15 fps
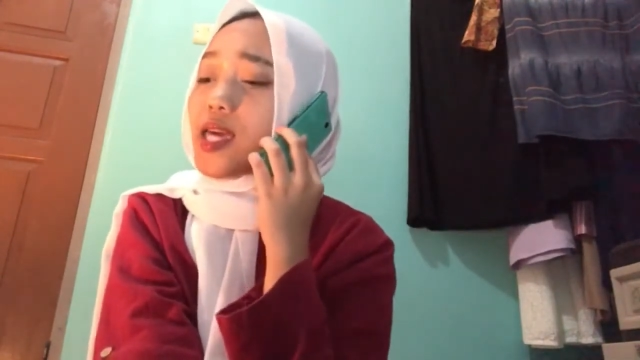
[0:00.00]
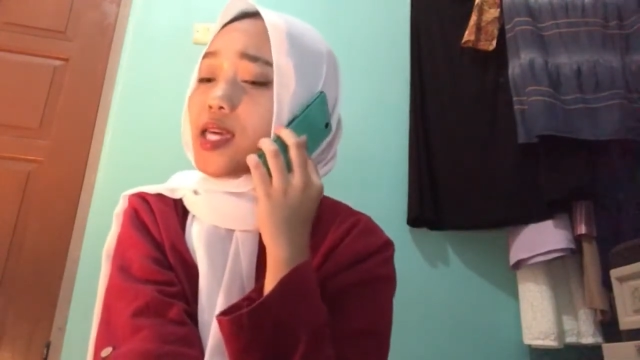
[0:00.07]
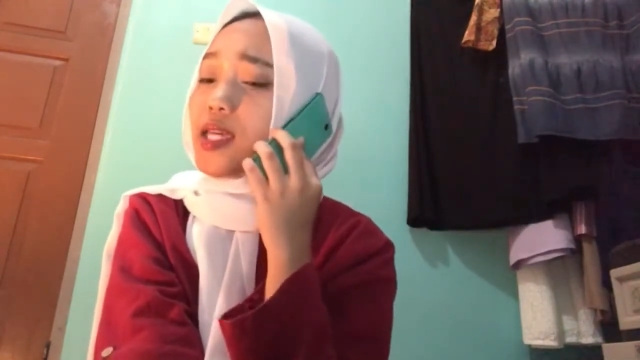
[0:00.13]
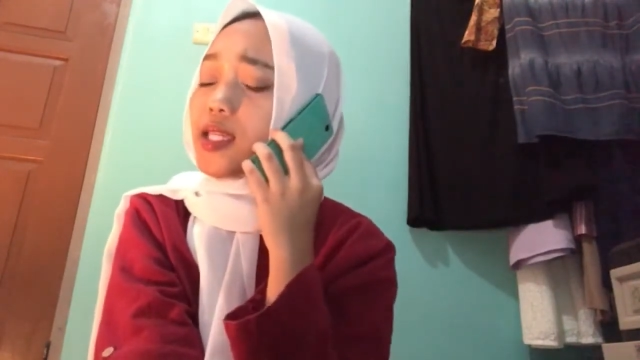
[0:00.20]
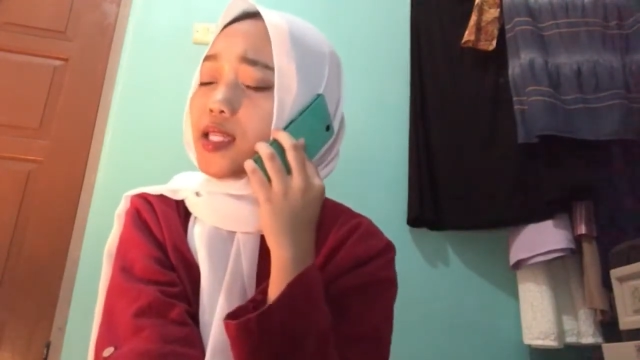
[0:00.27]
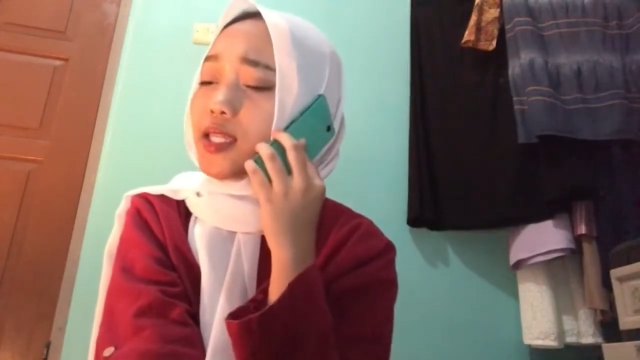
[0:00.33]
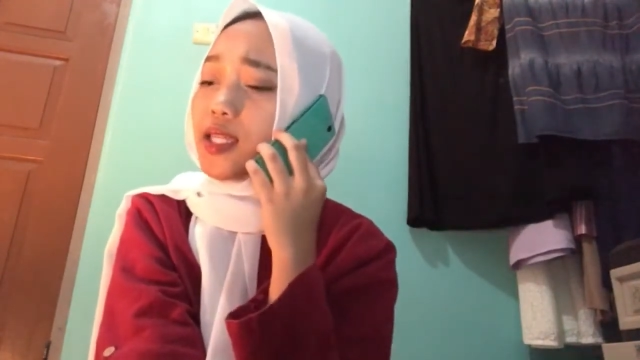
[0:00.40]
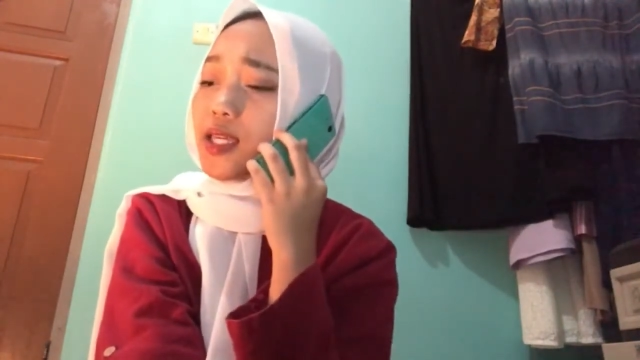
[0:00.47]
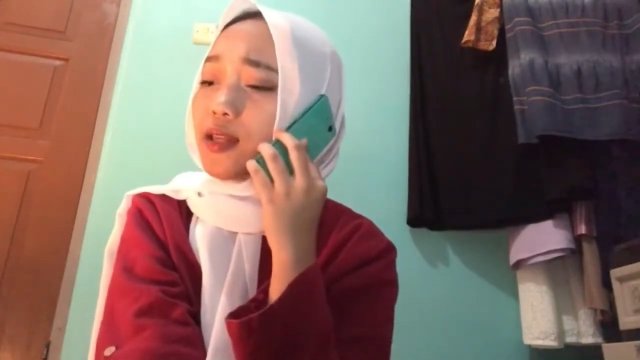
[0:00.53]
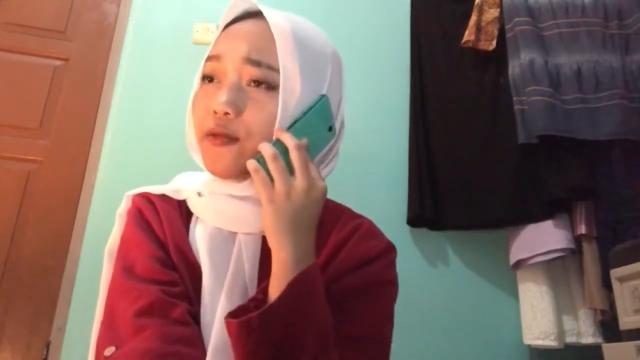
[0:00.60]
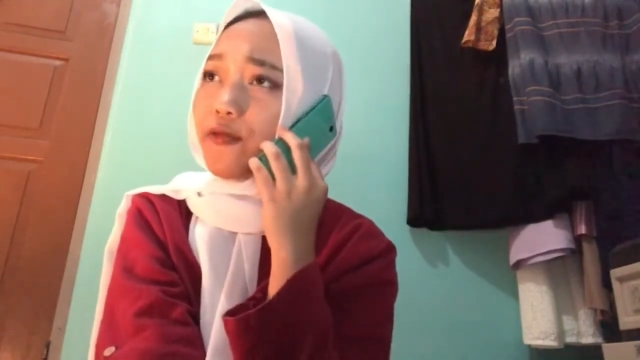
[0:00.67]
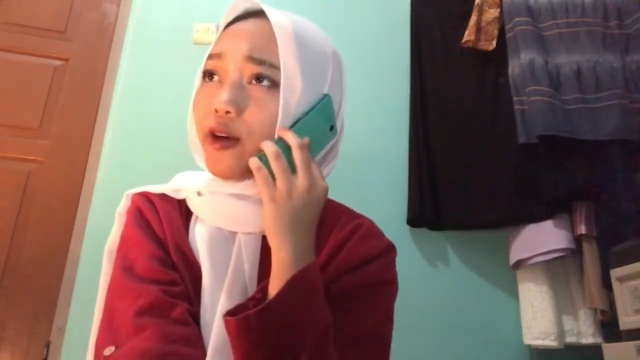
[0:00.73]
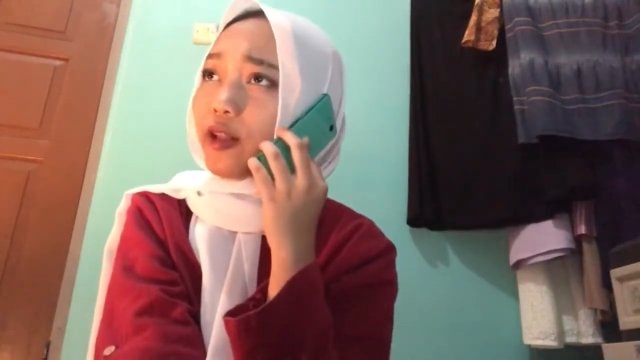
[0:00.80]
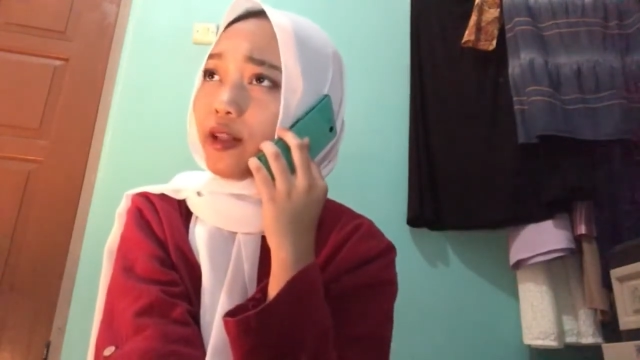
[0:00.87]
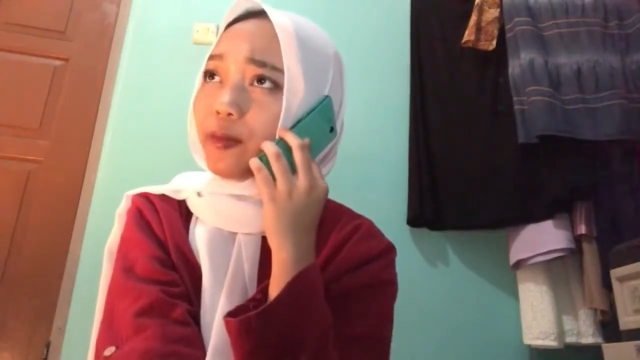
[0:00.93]
Is it
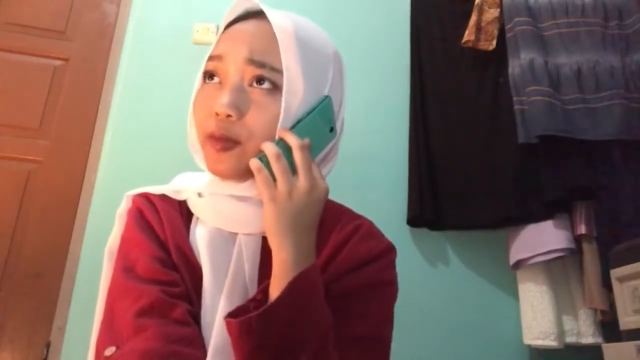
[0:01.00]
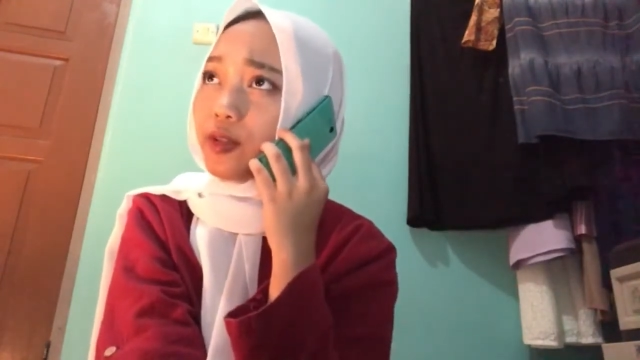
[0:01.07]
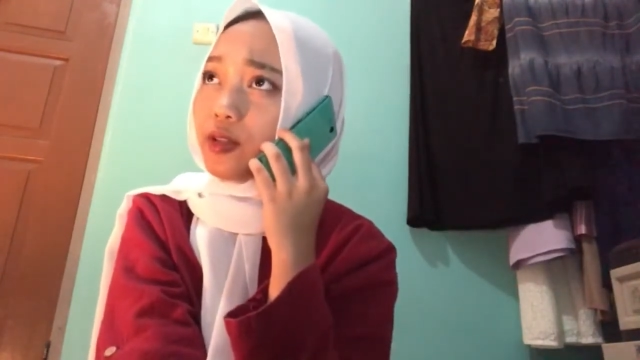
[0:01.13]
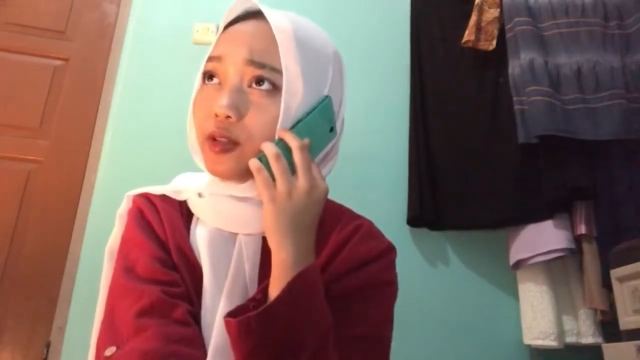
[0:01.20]
available?